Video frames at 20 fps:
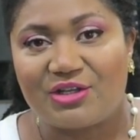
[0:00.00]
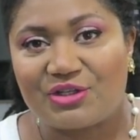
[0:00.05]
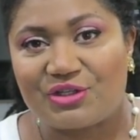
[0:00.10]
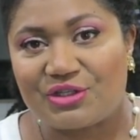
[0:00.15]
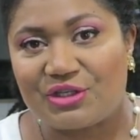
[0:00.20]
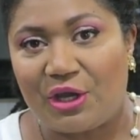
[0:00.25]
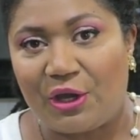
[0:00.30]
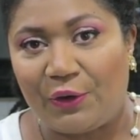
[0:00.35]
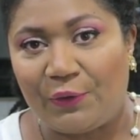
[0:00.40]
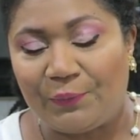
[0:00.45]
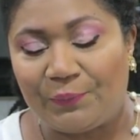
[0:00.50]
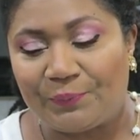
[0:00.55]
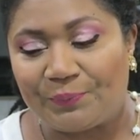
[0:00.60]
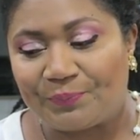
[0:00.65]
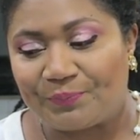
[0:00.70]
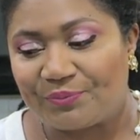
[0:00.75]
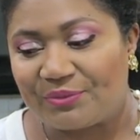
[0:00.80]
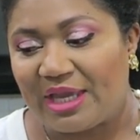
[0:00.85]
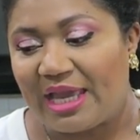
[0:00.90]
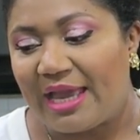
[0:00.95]
So
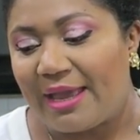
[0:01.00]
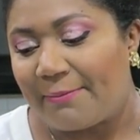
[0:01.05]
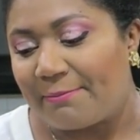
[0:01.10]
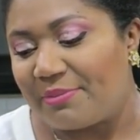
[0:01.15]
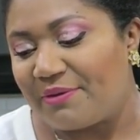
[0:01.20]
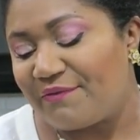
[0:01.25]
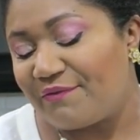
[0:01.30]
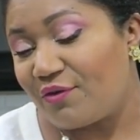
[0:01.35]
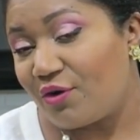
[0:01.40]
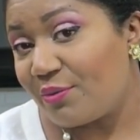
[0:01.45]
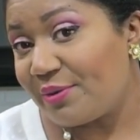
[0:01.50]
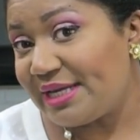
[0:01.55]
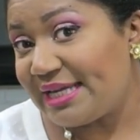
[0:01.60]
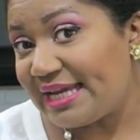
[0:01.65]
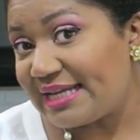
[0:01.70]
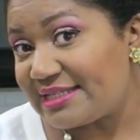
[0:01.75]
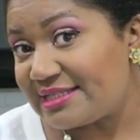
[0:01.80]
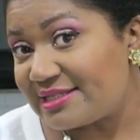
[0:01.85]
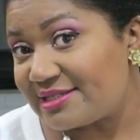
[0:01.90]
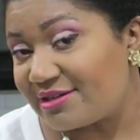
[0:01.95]
before we
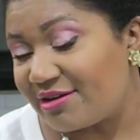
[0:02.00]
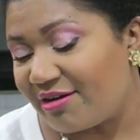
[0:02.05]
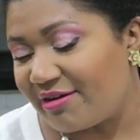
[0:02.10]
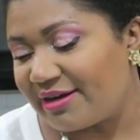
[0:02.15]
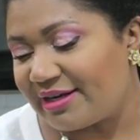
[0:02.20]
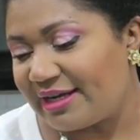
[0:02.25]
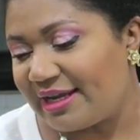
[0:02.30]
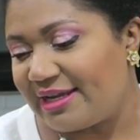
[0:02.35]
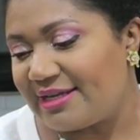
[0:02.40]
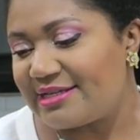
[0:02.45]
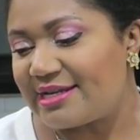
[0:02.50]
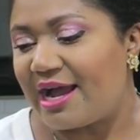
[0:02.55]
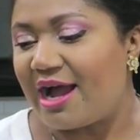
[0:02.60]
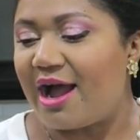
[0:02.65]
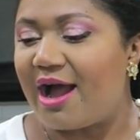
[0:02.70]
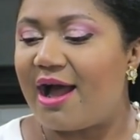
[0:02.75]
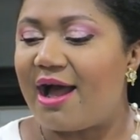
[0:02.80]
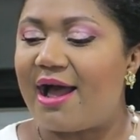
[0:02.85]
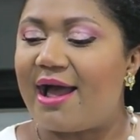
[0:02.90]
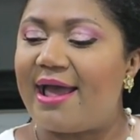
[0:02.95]
get started,
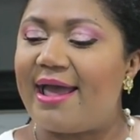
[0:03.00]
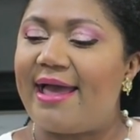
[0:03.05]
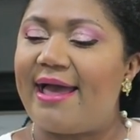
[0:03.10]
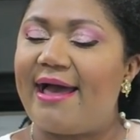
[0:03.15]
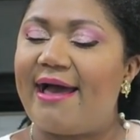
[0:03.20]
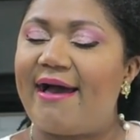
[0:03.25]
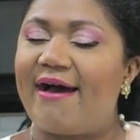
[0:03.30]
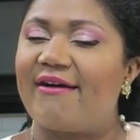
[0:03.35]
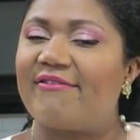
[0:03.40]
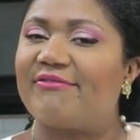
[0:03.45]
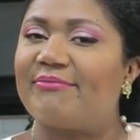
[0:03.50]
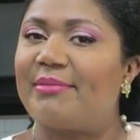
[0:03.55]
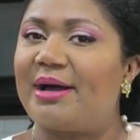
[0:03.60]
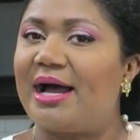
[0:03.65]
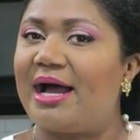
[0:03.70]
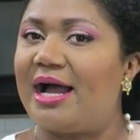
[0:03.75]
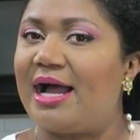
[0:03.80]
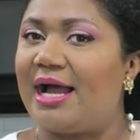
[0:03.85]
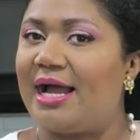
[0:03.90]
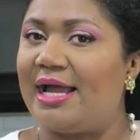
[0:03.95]
I have
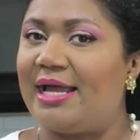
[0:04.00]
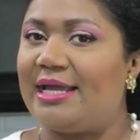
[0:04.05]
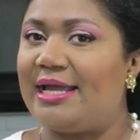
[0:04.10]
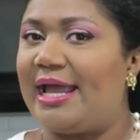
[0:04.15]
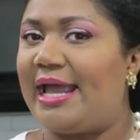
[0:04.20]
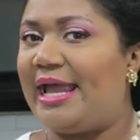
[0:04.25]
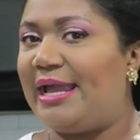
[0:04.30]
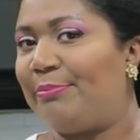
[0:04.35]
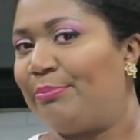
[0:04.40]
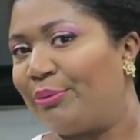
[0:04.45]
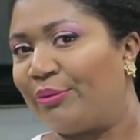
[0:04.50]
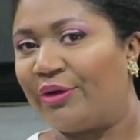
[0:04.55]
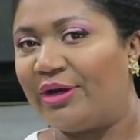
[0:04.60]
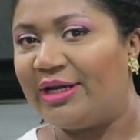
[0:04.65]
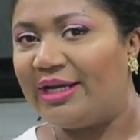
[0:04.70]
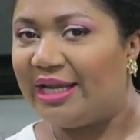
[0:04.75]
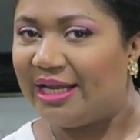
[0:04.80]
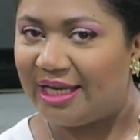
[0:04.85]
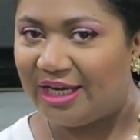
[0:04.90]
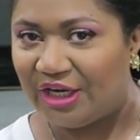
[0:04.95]
my
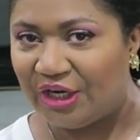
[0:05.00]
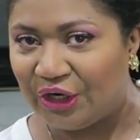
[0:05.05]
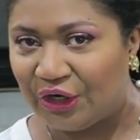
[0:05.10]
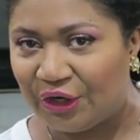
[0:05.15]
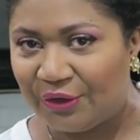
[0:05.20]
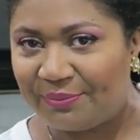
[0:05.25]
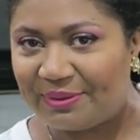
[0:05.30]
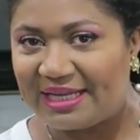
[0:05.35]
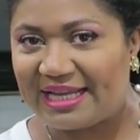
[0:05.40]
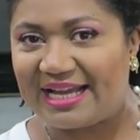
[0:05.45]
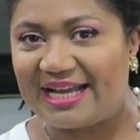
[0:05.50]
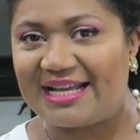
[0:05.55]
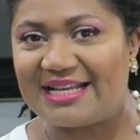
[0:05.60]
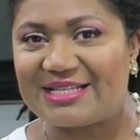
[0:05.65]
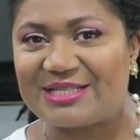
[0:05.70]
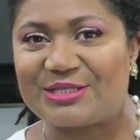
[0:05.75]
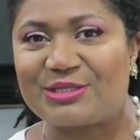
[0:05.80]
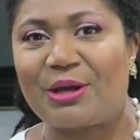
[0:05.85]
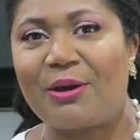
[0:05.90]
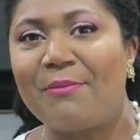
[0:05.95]
apron here
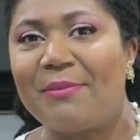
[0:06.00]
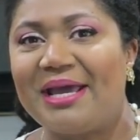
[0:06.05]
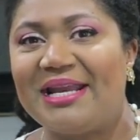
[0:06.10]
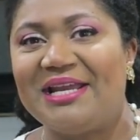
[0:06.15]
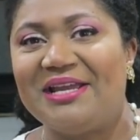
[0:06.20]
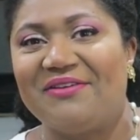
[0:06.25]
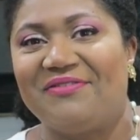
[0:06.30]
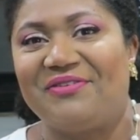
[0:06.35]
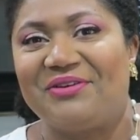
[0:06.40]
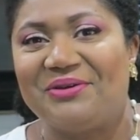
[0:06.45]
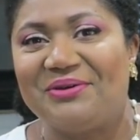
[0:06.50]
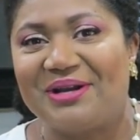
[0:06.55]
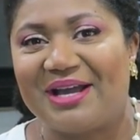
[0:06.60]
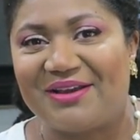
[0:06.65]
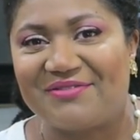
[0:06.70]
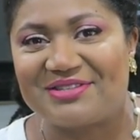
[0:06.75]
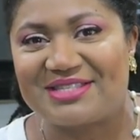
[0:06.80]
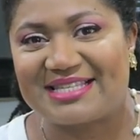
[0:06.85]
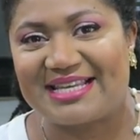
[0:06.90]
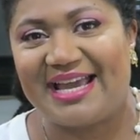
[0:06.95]
because so many of you have